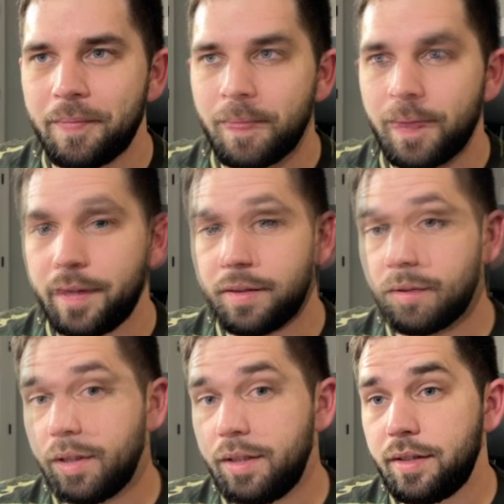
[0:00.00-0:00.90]
Okay, so
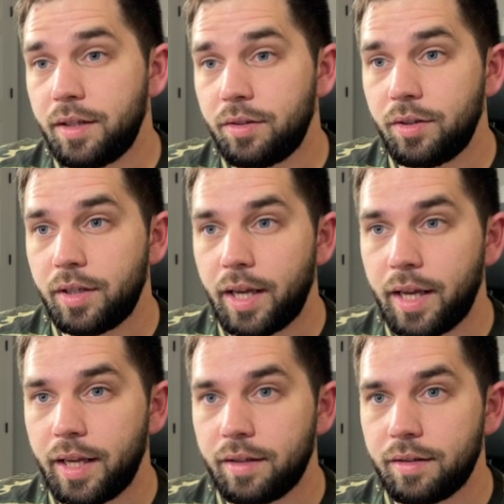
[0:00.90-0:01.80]
let's take a look
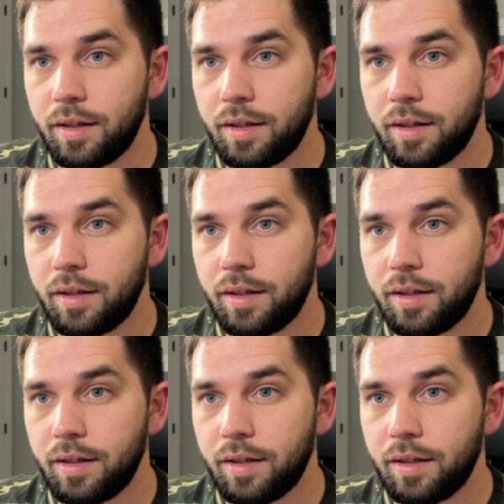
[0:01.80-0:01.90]
at